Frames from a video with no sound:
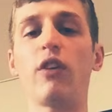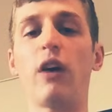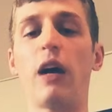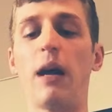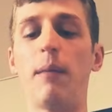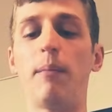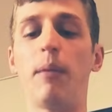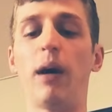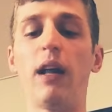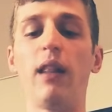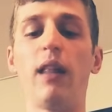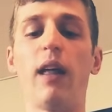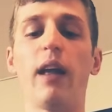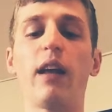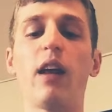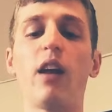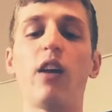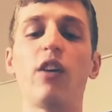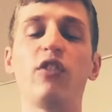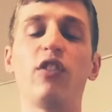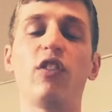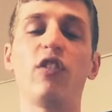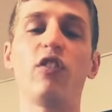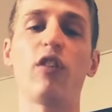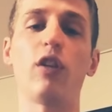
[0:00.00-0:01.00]
time. I like it
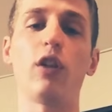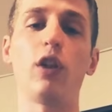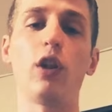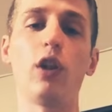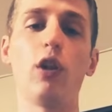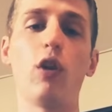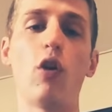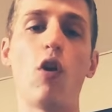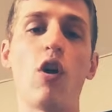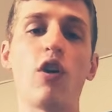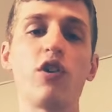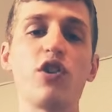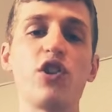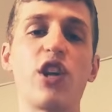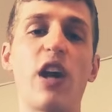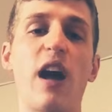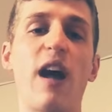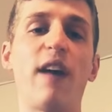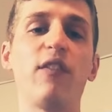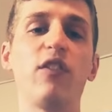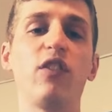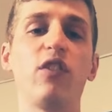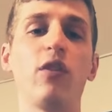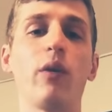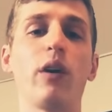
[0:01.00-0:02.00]
because it's a long
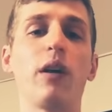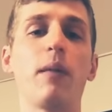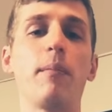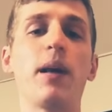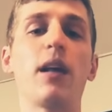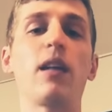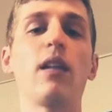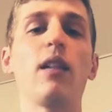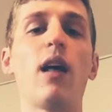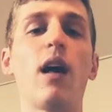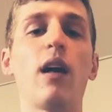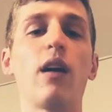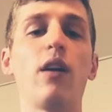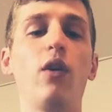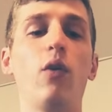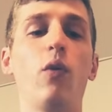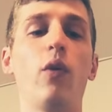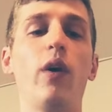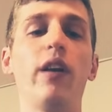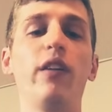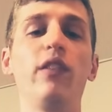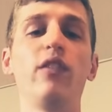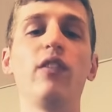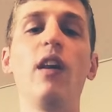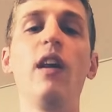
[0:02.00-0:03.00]
shaft, so it can make a lot of
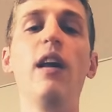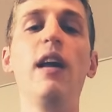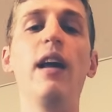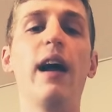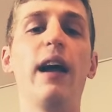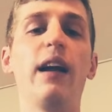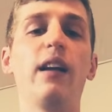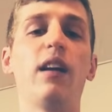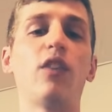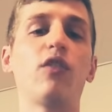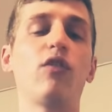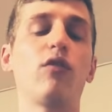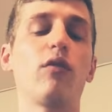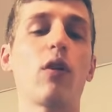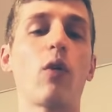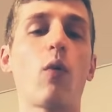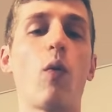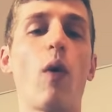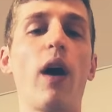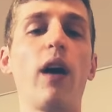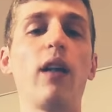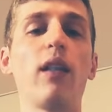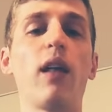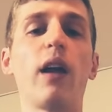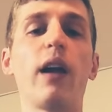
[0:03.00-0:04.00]
noise and doesn't
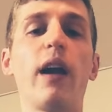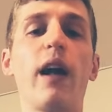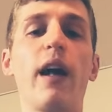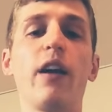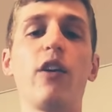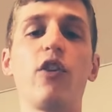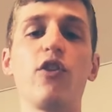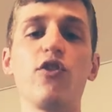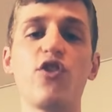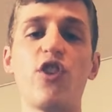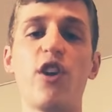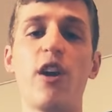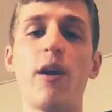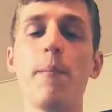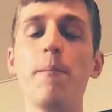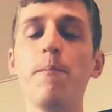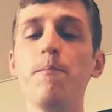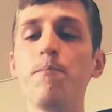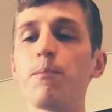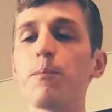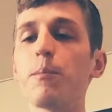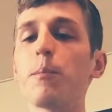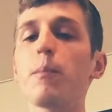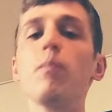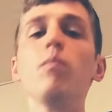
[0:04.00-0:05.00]
require a lot of energy.
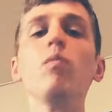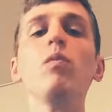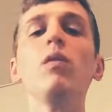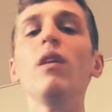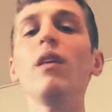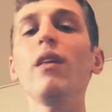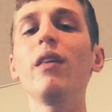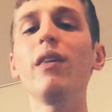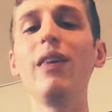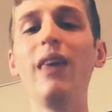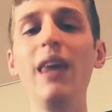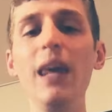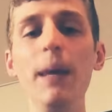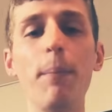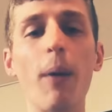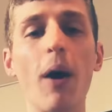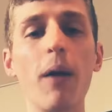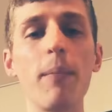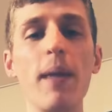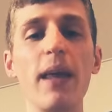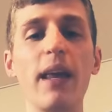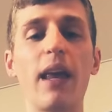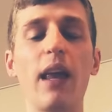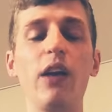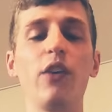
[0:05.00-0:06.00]
Keep
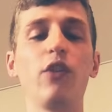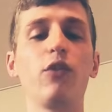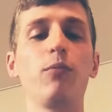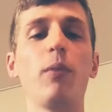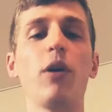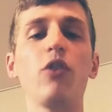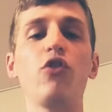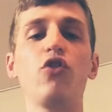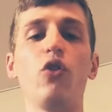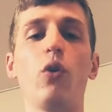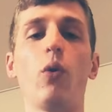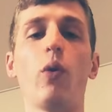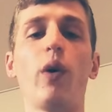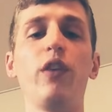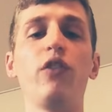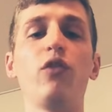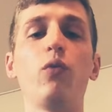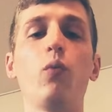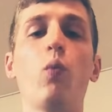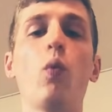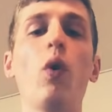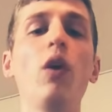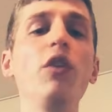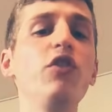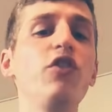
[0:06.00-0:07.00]
on making as much noise.
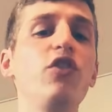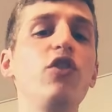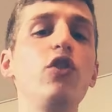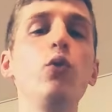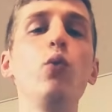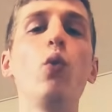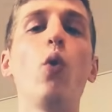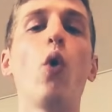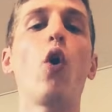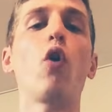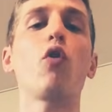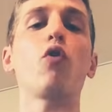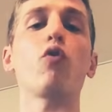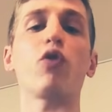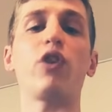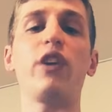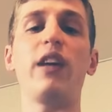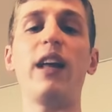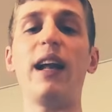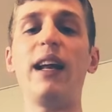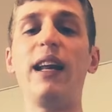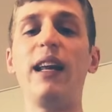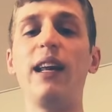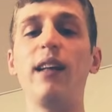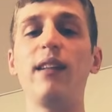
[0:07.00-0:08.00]
Once you are
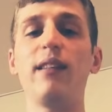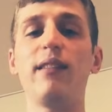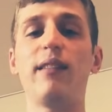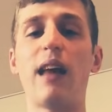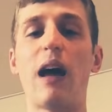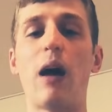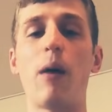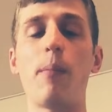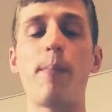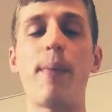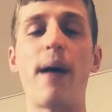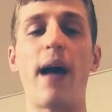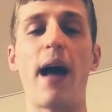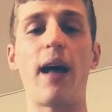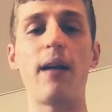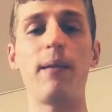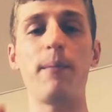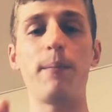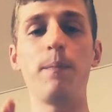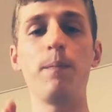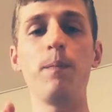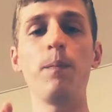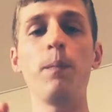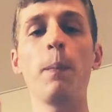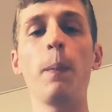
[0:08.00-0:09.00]
getting it down pat,
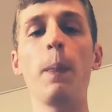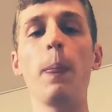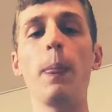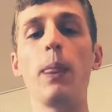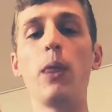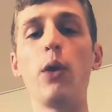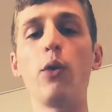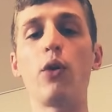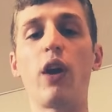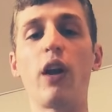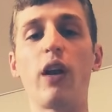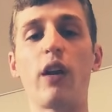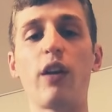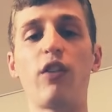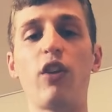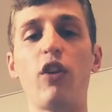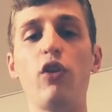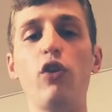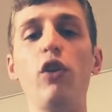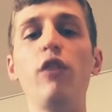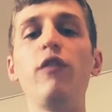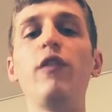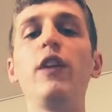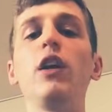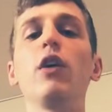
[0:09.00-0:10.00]
you can
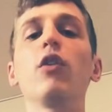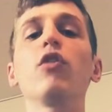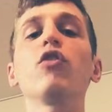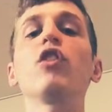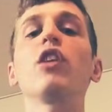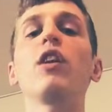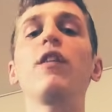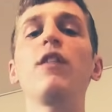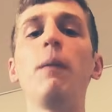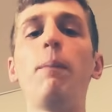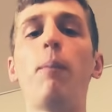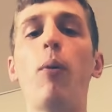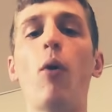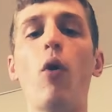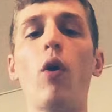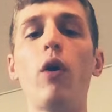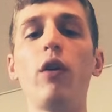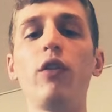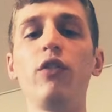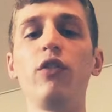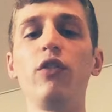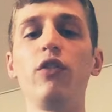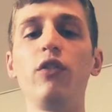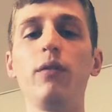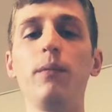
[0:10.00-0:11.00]
continue the video. So give it a
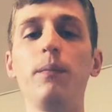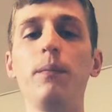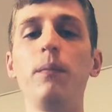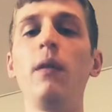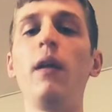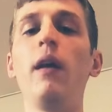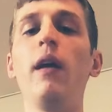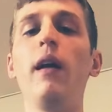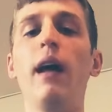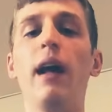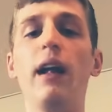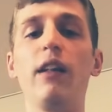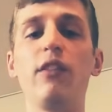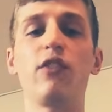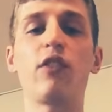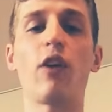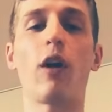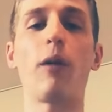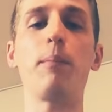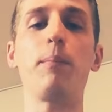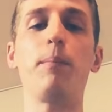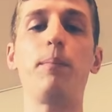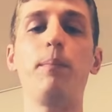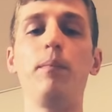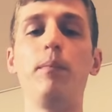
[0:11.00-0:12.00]
pause and
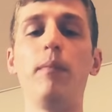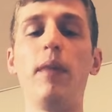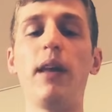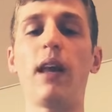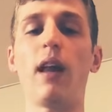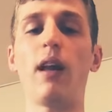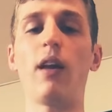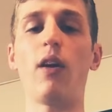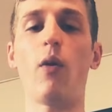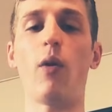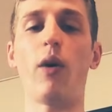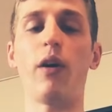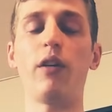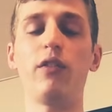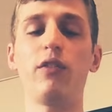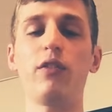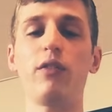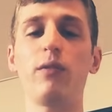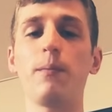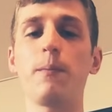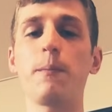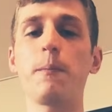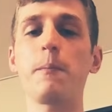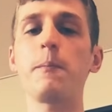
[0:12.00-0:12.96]
start making noise.